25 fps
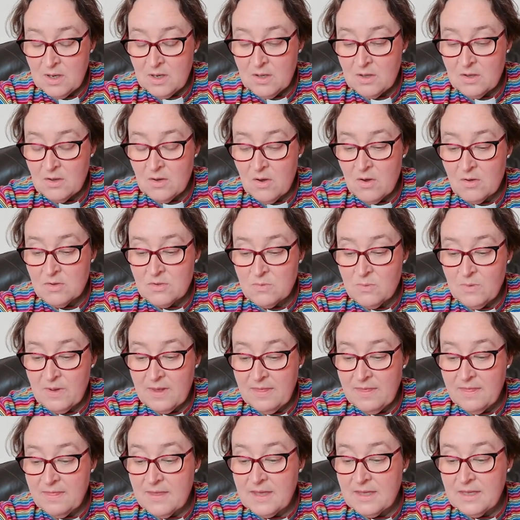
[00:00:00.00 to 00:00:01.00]
God, we
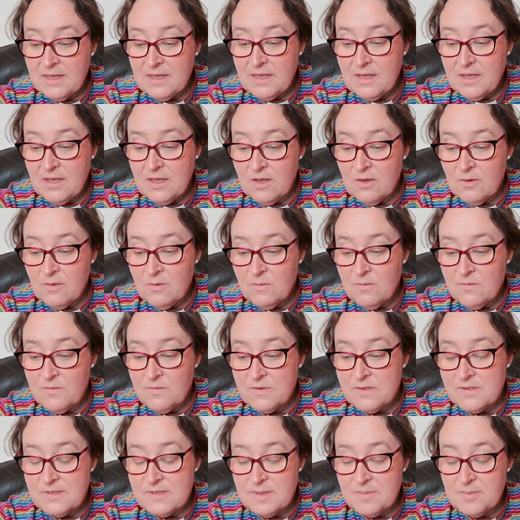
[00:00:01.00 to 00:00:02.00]
thank you
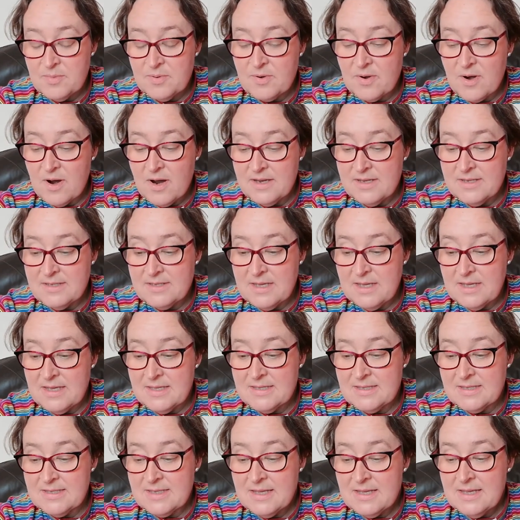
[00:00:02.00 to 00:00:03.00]
for
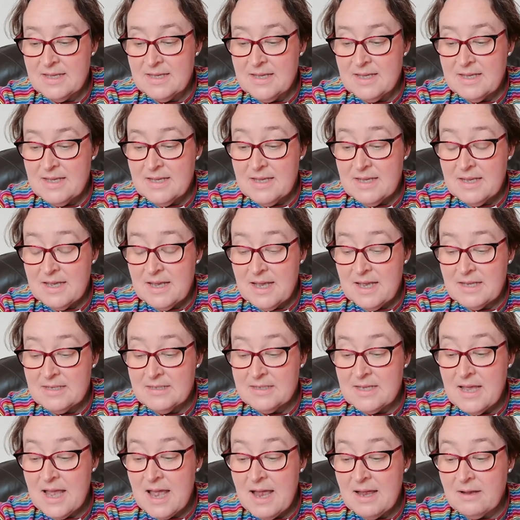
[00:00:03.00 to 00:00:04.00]
surprises
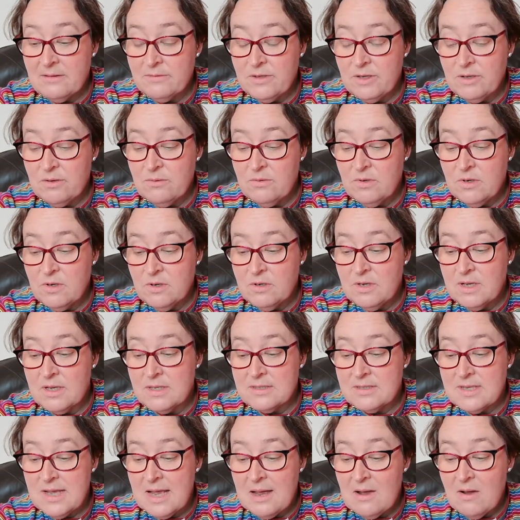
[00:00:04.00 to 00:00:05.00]
and how you look
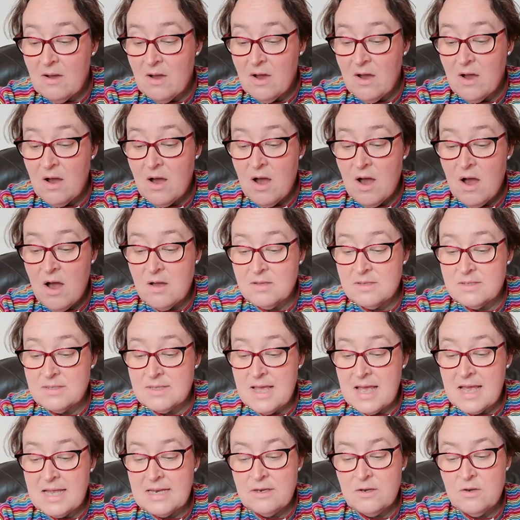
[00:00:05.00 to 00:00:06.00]
at our hearts
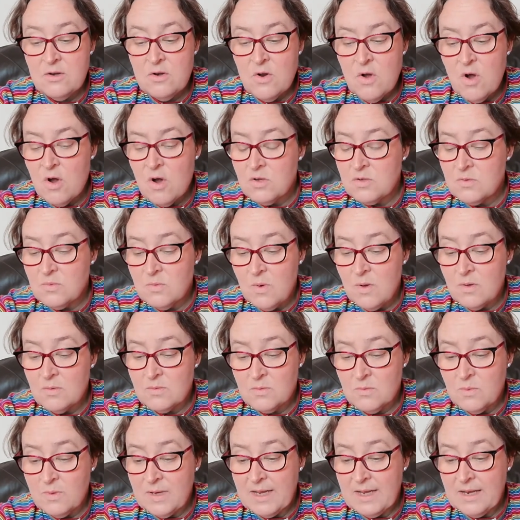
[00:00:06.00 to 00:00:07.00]
and not
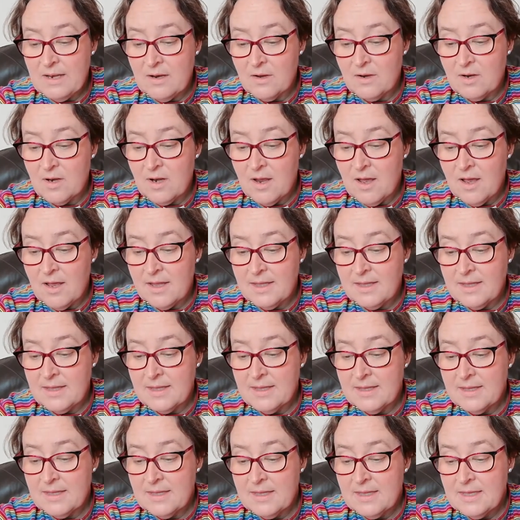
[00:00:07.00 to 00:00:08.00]
what we look
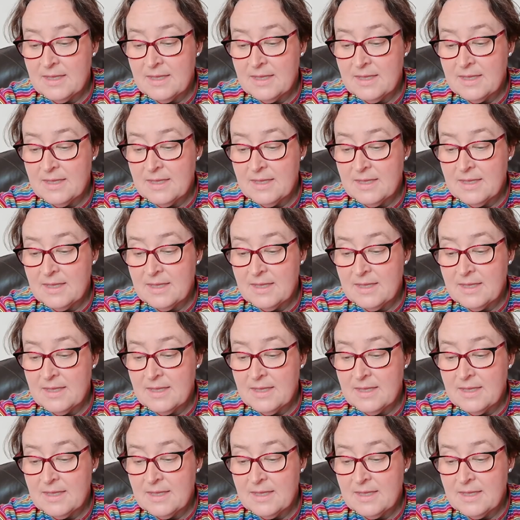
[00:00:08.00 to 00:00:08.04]
like.